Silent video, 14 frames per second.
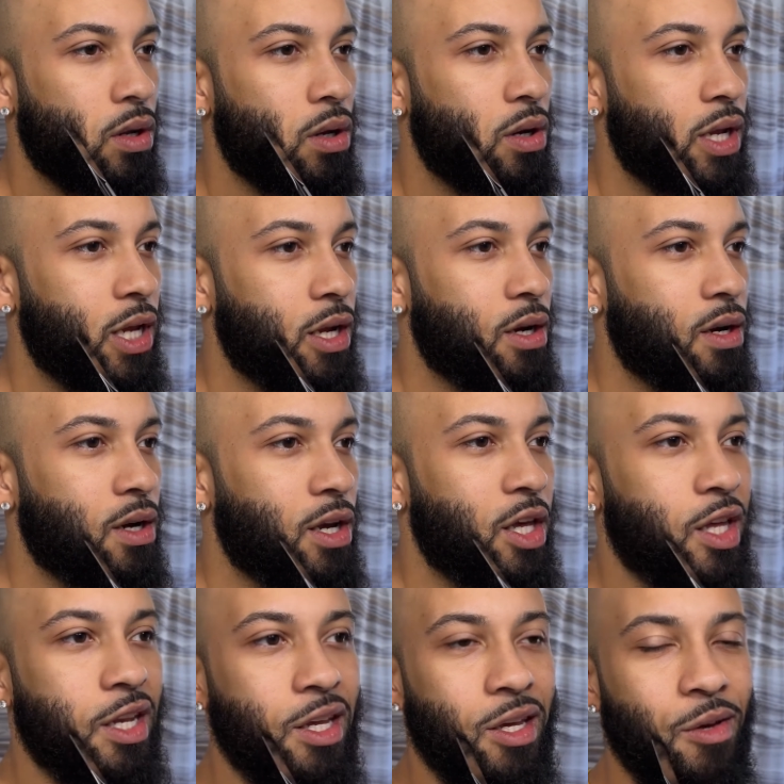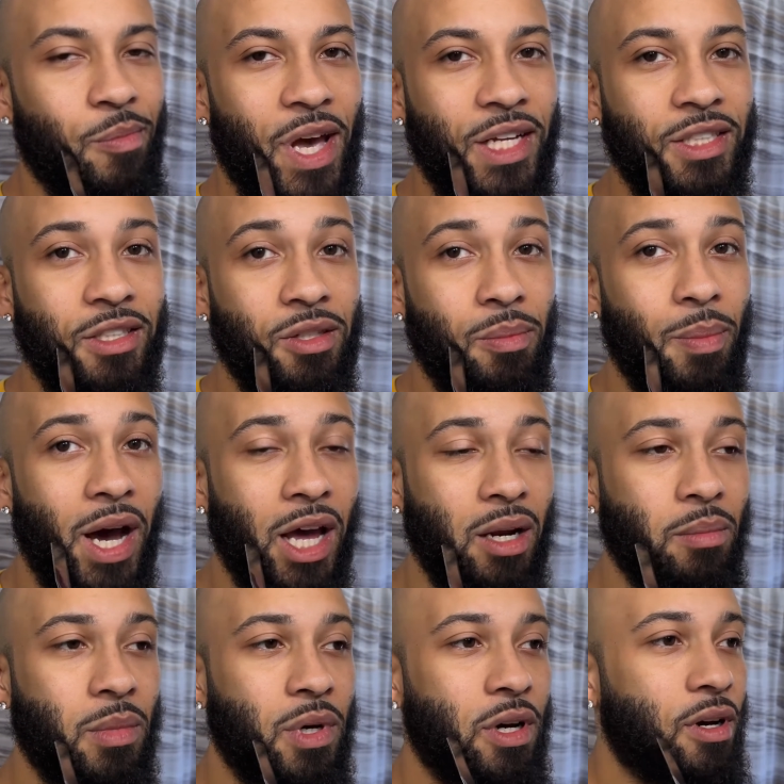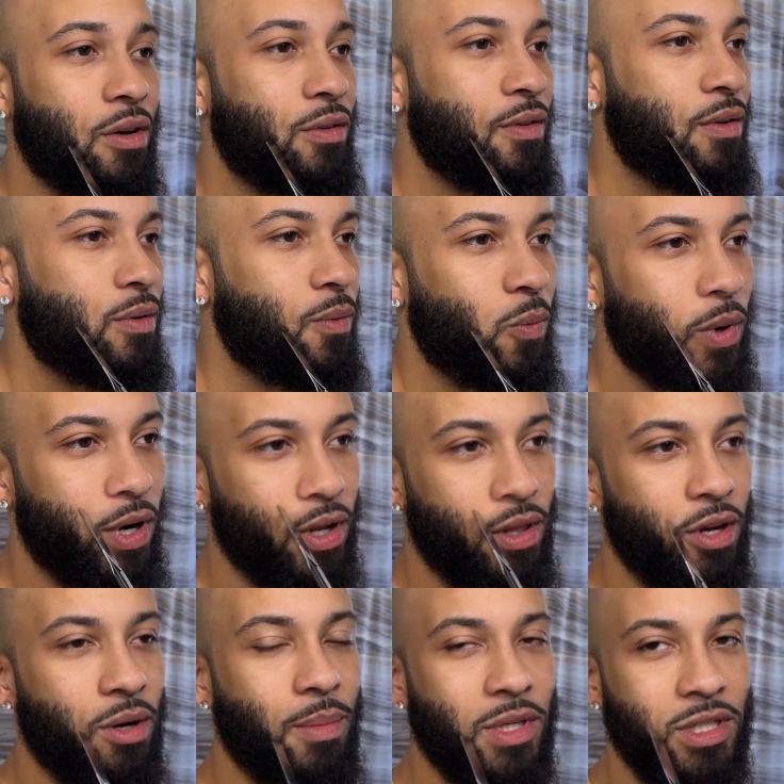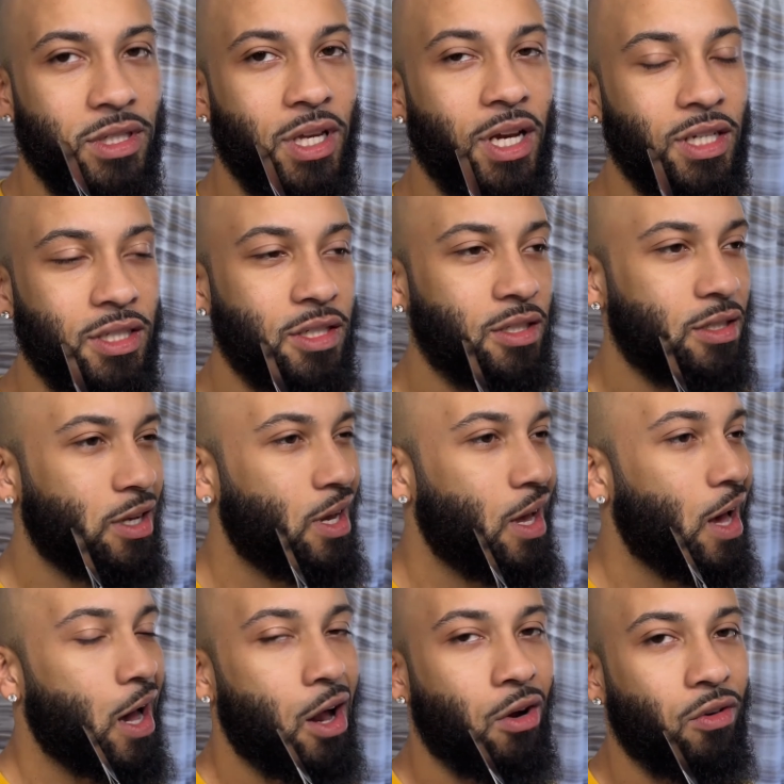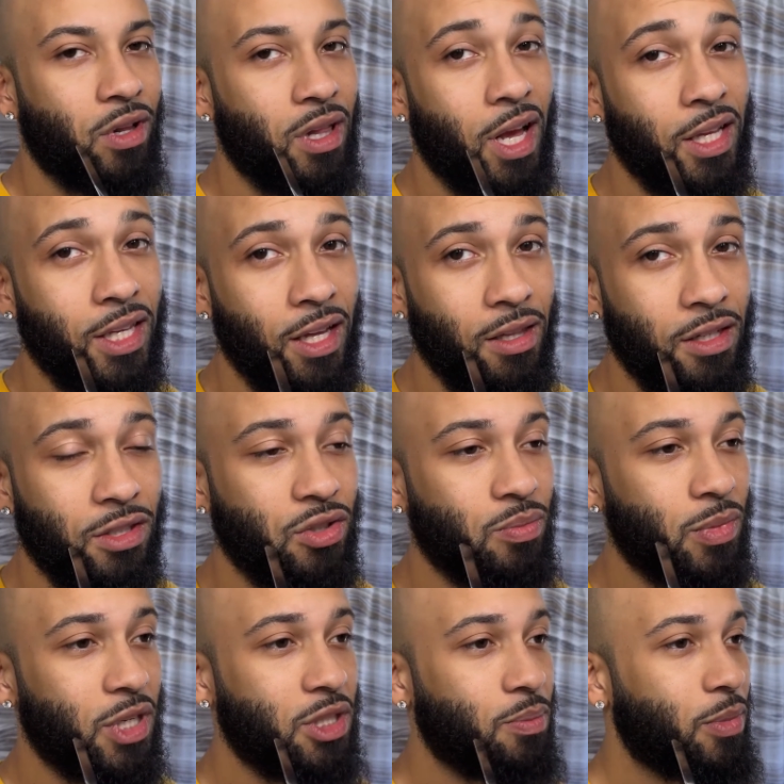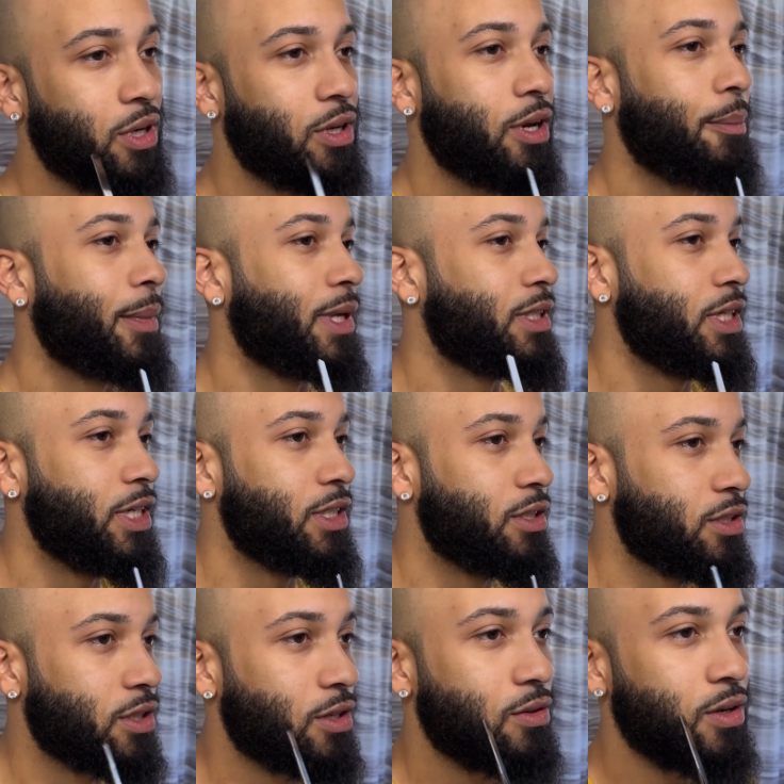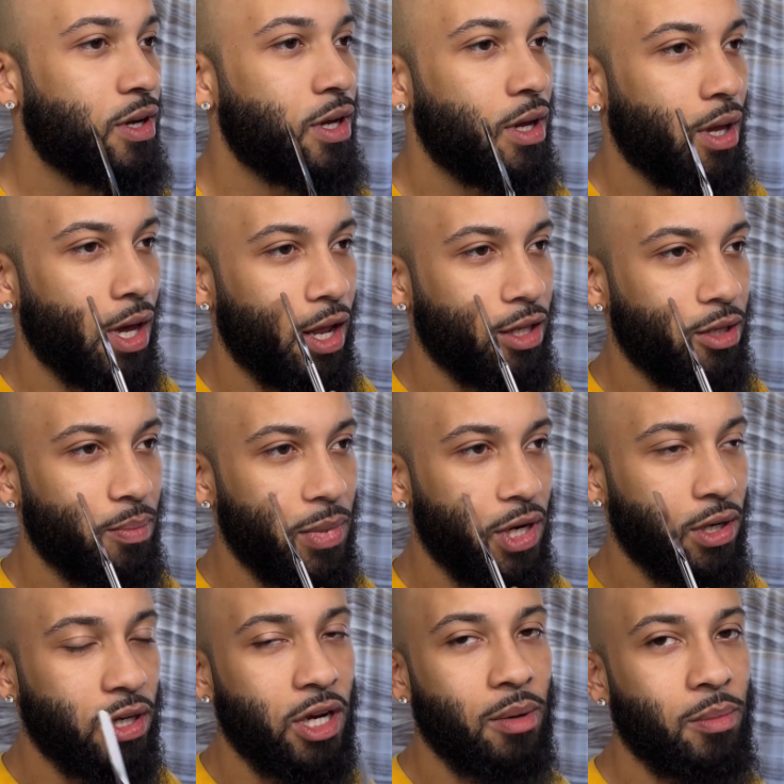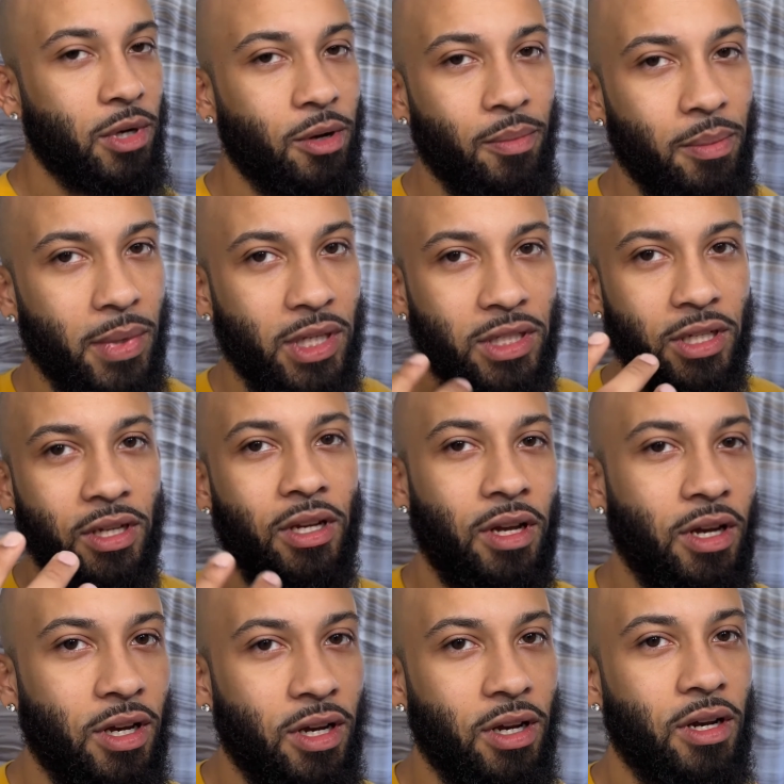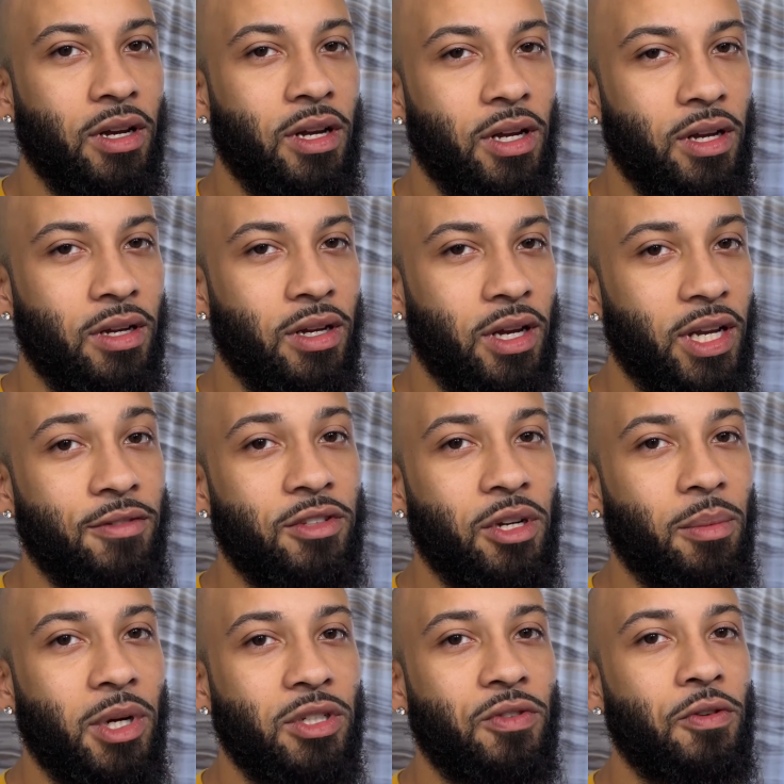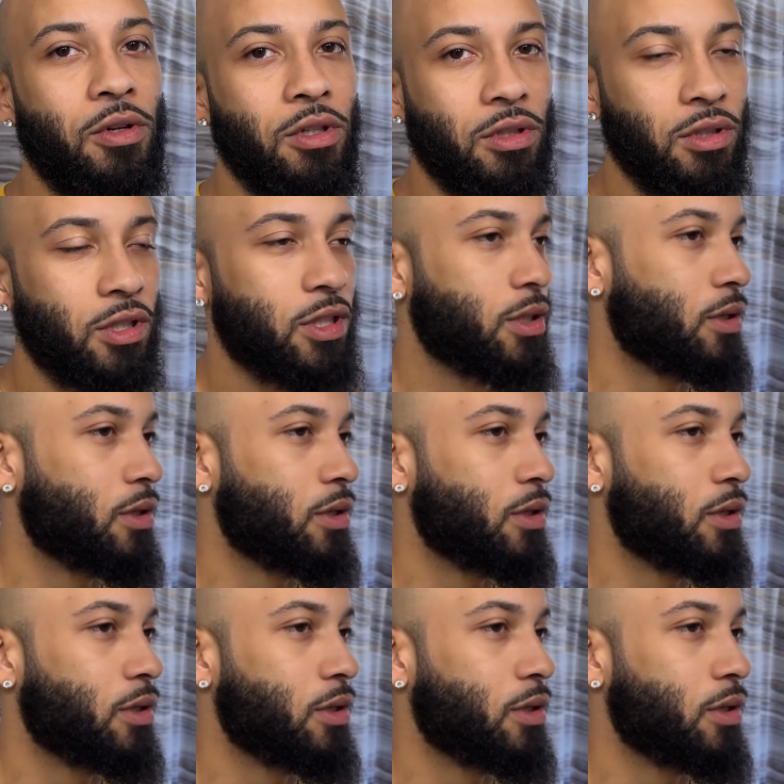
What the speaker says: here and it matches the bottom of where their mustache is. I don't really like that look too much, but I mean, to each his own. I like the beard to come up and makes it, it gives it a much cooler look.